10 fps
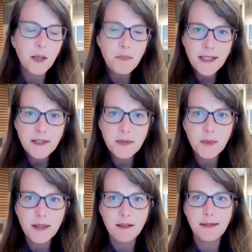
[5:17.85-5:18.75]
pieces
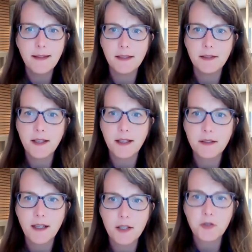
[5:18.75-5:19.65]
within there that
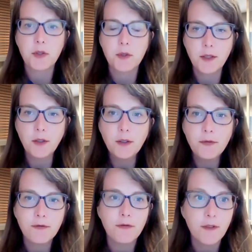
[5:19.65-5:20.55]
are extra critical,
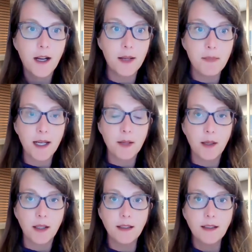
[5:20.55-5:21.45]
in my
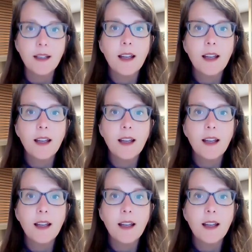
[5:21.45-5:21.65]
opinion.